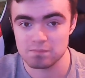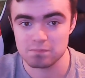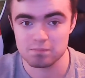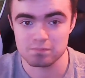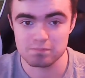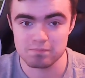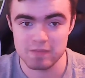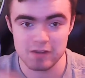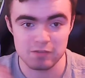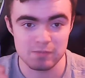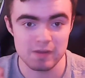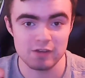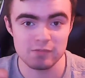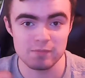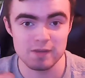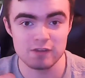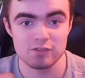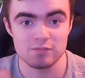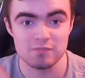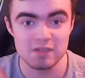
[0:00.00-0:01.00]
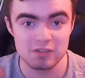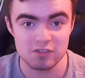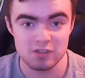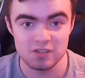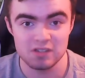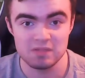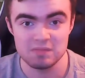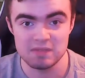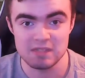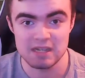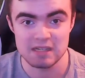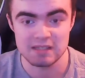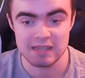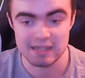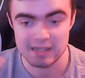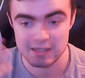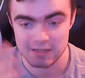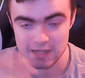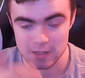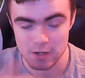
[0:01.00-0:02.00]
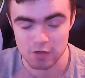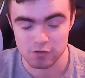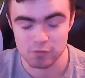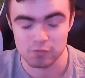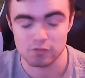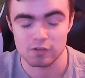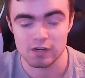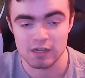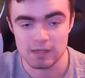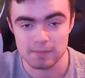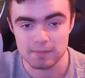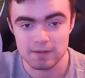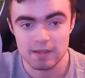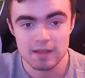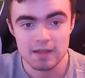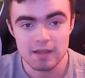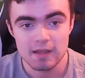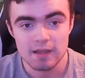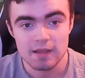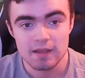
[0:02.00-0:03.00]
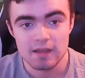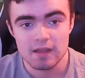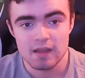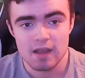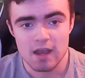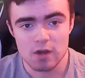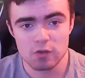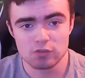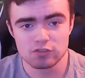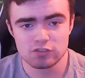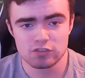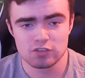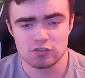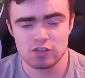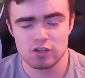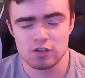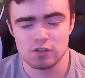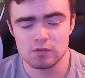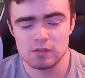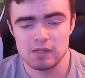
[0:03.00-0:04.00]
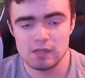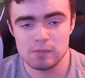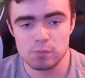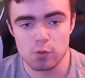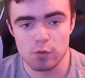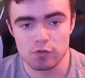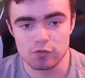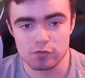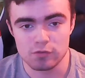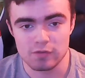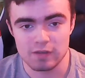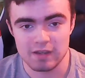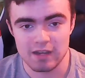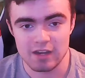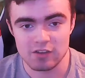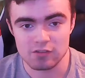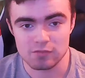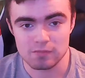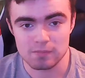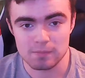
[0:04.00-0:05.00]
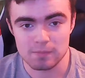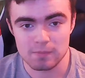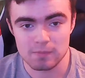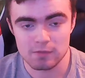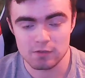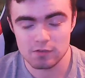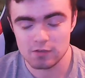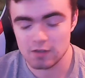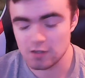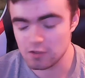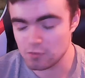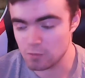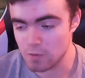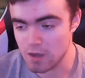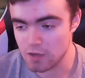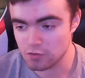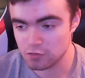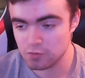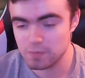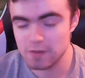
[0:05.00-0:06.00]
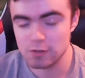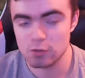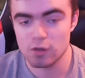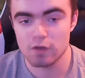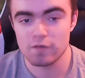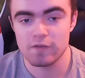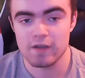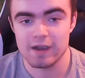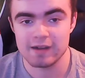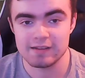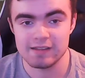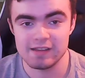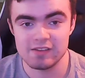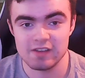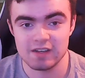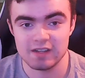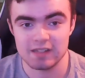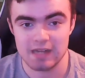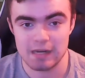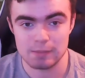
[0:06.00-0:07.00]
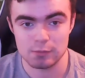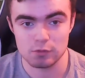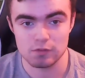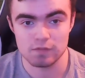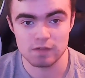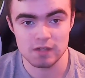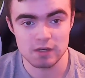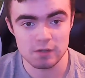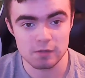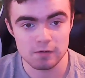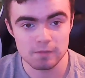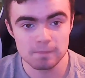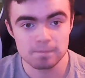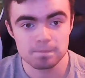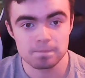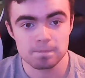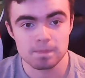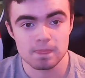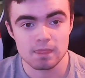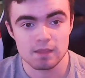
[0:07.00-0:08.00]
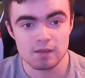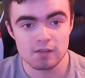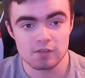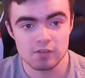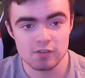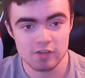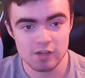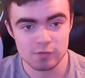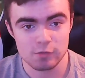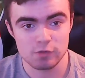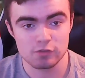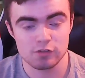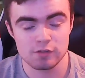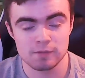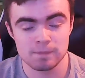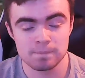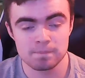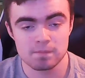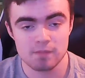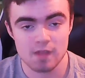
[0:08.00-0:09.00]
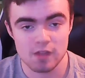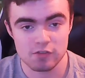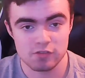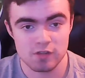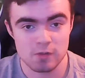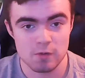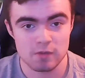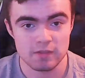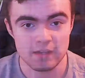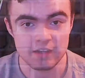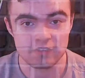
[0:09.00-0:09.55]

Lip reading: make sure you are subscribed, and also turn on the post notifications as well to be notified the second I upload the video. Cheers, guys, watching. I'll see you all next